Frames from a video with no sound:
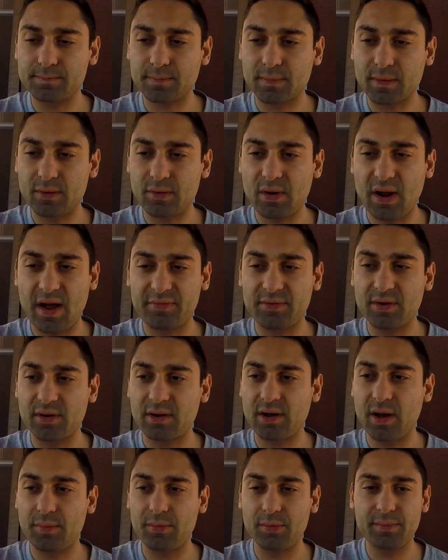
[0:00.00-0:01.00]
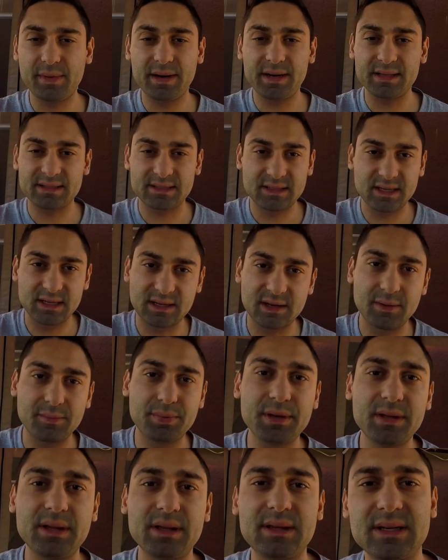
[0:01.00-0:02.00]
After a couple of minutes, it
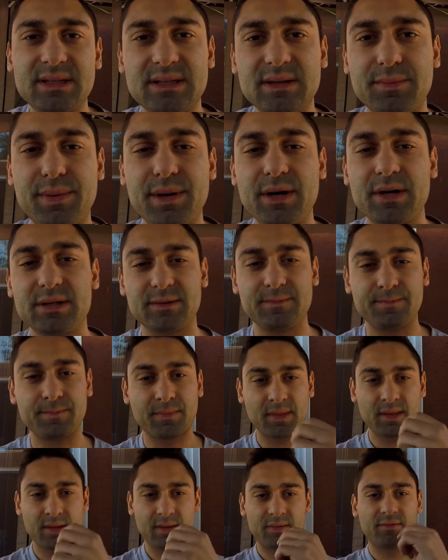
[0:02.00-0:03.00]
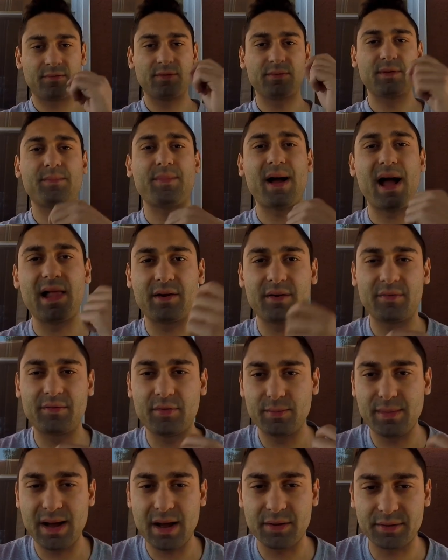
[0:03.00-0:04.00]
completely disappears from the palate of
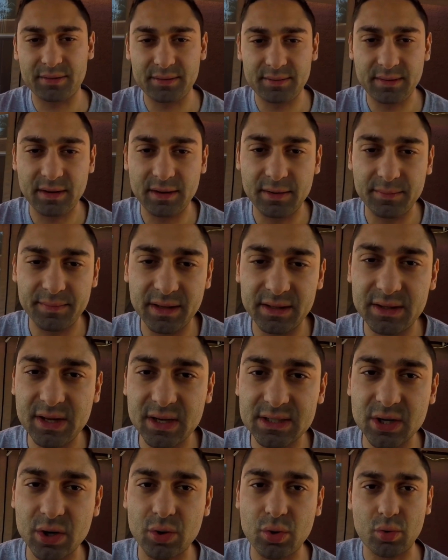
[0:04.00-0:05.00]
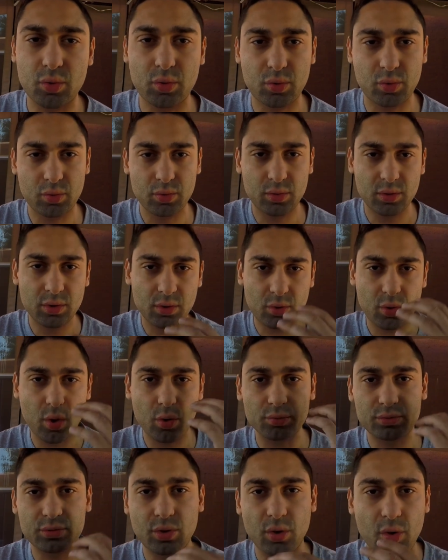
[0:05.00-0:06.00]
your mouth. It doesn't
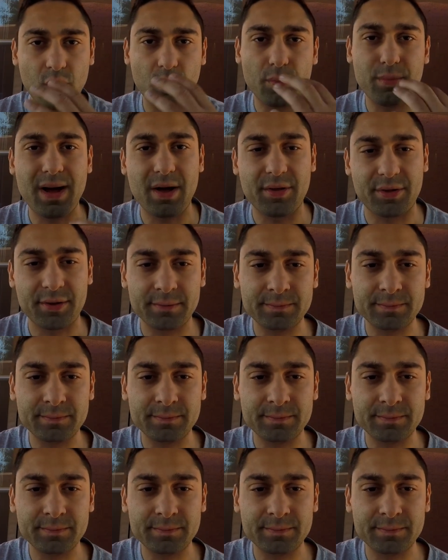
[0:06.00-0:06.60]
coat the whole mouth.